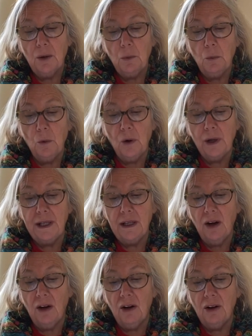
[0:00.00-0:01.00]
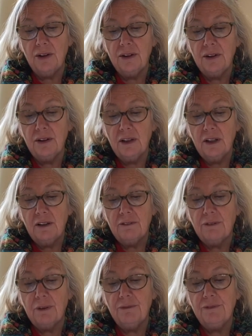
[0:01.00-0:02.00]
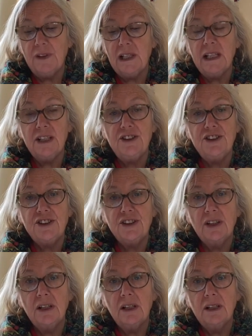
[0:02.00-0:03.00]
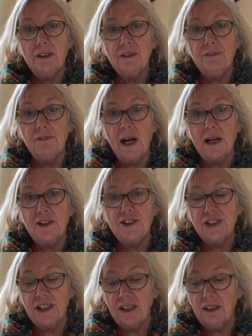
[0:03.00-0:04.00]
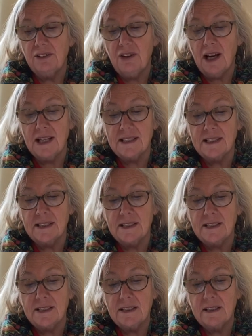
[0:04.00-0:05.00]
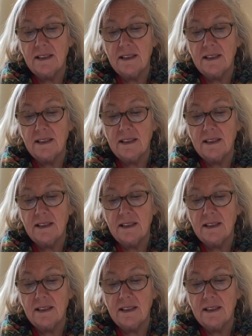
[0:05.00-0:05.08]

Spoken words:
walking on from village to vanishing horizons.